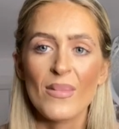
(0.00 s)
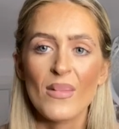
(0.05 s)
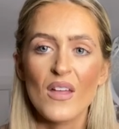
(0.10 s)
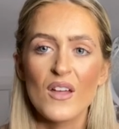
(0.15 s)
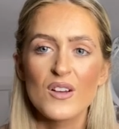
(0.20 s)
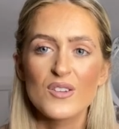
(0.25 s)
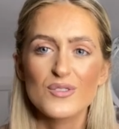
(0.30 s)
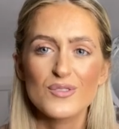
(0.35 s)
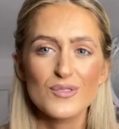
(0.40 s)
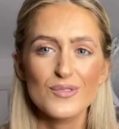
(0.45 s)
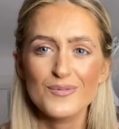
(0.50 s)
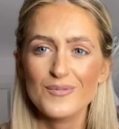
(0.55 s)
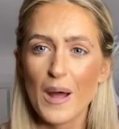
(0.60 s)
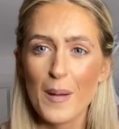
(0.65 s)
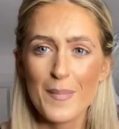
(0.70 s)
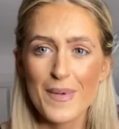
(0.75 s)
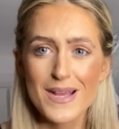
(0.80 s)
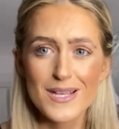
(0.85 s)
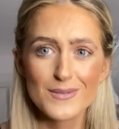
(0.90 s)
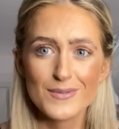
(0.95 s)
So I
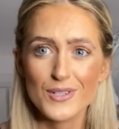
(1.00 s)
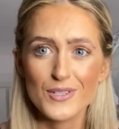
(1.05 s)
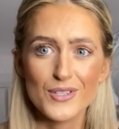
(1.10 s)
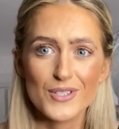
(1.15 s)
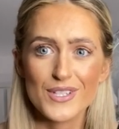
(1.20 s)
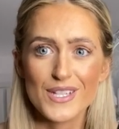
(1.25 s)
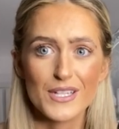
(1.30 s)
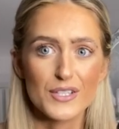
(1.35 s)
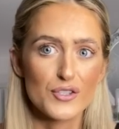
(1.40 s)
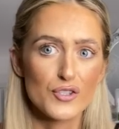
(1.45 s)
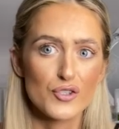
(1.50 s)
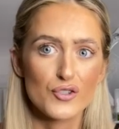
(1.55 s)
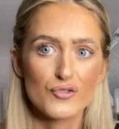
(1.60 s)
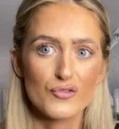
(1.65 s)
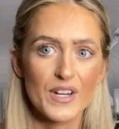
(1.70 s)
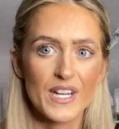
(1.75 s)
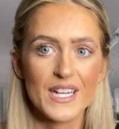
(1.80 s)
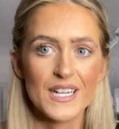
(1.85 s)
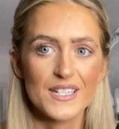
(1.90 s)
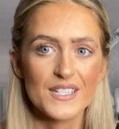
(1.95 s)
may as well just get
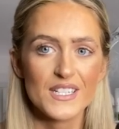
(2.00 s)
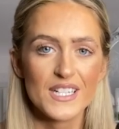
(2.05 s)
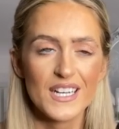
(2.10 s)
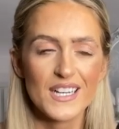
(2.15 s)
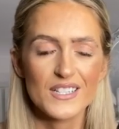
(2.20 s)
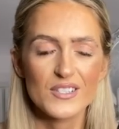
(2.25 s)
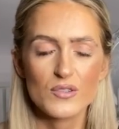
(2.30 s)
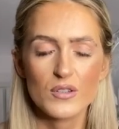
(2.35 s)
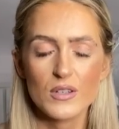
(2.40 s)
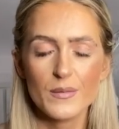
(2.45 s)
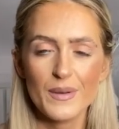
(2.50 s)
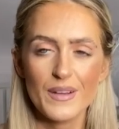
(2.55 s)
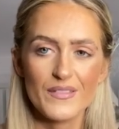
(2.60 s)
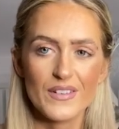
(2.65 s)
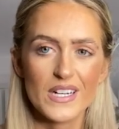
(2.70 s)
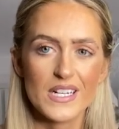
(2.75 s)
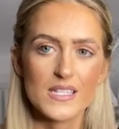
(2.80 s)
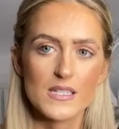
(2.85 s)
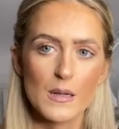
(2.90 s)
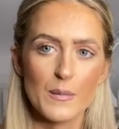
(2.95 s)
straight into it. It's going to be a
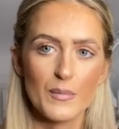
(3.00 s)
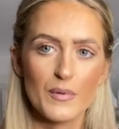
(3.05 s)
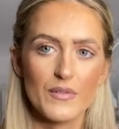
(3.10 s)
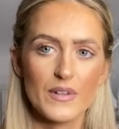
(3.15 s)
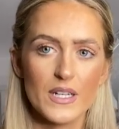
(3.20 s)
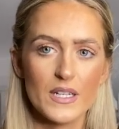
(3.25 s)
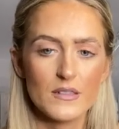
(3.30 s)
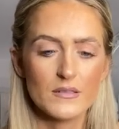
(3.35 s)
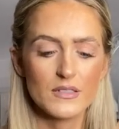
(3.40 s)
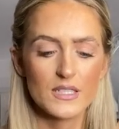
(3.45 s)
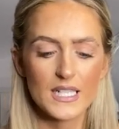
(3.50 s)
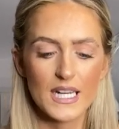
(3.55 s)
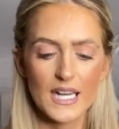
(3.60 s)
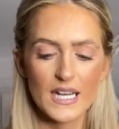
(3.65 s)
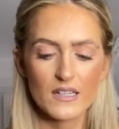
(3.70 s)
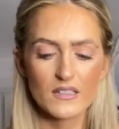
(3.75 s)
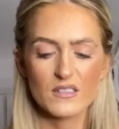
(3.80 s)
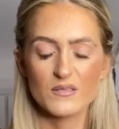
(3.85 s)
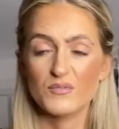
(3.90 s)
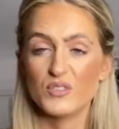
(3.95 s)
very simple video today
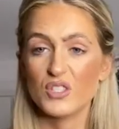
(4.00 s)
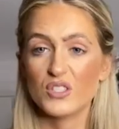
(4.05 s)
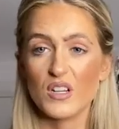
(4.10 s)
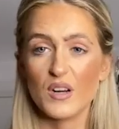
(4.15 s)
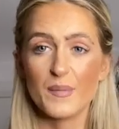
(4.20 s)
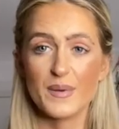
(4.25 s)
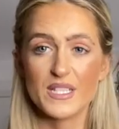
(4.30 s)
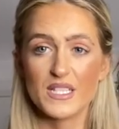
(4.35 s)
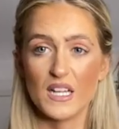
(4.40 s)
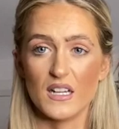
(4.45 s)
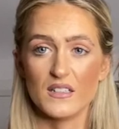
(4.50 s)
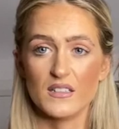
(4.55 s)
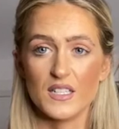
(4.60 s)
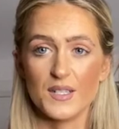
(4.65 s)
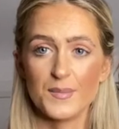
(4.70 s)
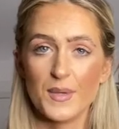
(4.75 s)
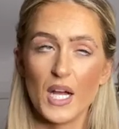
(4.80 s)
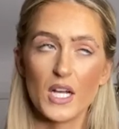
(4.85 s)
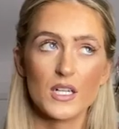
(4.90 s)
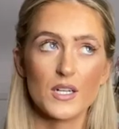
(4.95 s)
because I'm just going to be sitting. I'm
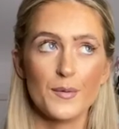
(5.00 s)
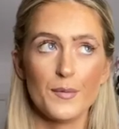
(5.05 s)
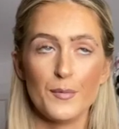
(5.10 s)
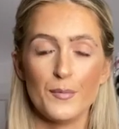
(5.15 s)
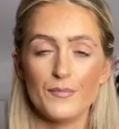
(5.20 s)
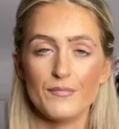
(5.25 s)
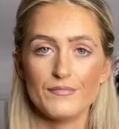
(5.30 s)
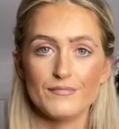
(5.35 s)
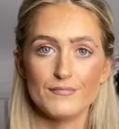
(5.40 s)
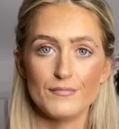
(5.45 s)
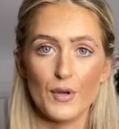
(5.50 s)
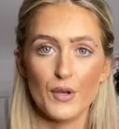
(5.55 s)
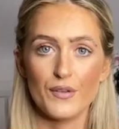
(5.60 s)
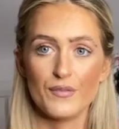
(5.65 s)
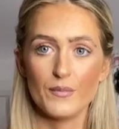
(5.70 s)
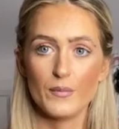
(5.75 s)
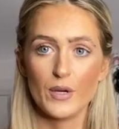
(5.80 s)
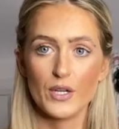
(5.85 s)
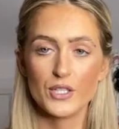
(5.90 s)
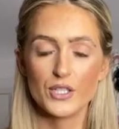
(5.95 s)
not going to be moving
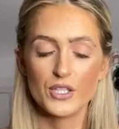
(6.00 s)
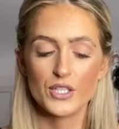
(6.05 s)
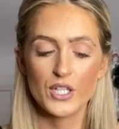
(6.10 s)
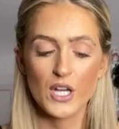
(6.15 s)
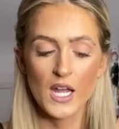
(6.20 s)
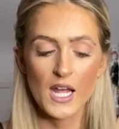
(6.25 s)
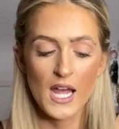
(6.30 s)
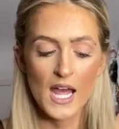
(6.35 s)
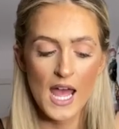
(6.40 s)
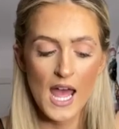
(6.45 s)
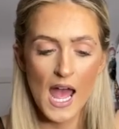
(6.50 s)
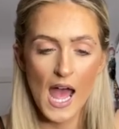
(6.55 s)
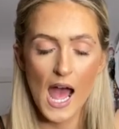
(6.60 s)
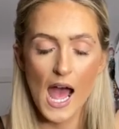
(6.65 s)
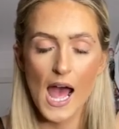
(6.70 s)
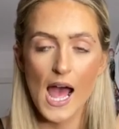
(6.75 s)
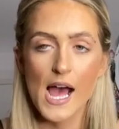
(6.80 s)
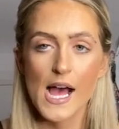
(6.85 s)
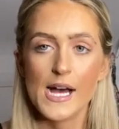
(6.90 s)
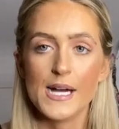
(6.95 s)
much.
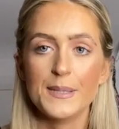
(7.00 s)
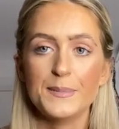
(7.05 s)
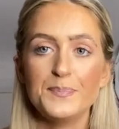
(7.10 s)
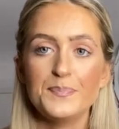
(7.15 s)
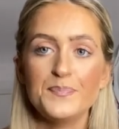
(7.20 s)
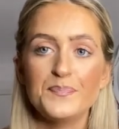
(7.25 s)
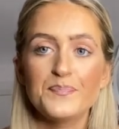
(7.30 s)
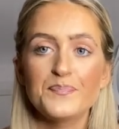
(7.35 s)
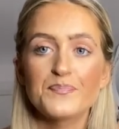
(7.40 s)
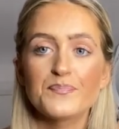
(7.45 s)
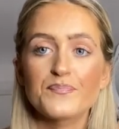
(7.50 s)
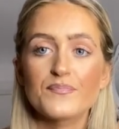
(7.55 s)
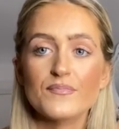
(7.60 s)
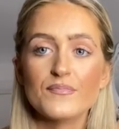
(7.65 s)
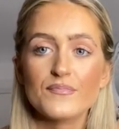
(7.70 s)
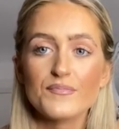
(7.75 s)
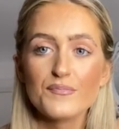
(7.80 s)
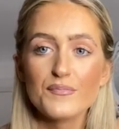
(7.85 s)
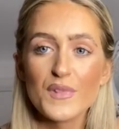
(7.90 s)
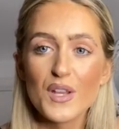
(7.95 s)

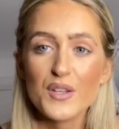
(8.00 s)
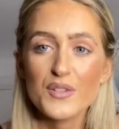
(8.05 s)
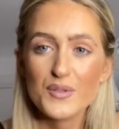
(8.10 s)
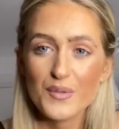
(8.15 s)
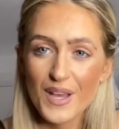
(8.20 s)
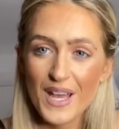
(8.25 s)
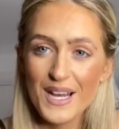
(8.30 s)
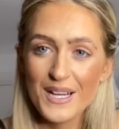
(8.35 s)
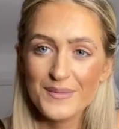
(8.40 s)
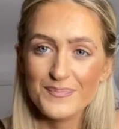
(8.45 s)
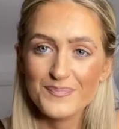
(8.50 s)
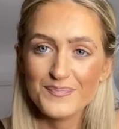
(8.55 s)
So yeah.